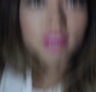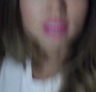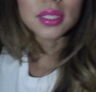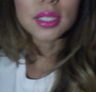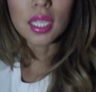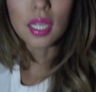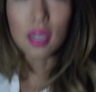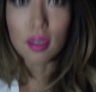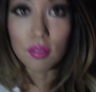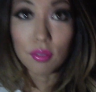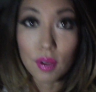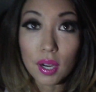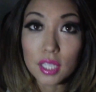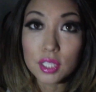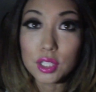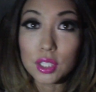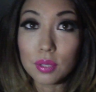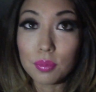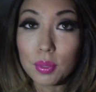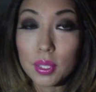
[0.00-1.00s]
is kind of
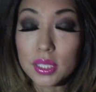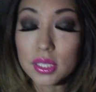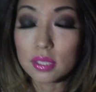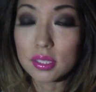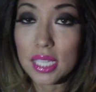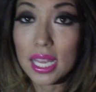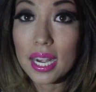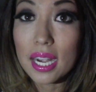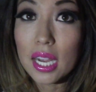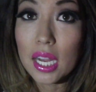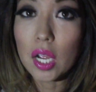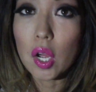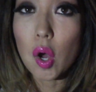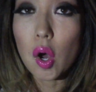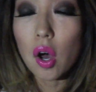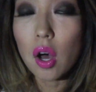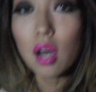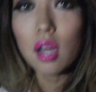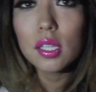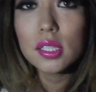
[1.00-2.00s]
ratchet because I was editing
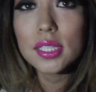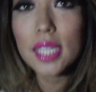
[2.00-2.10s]
all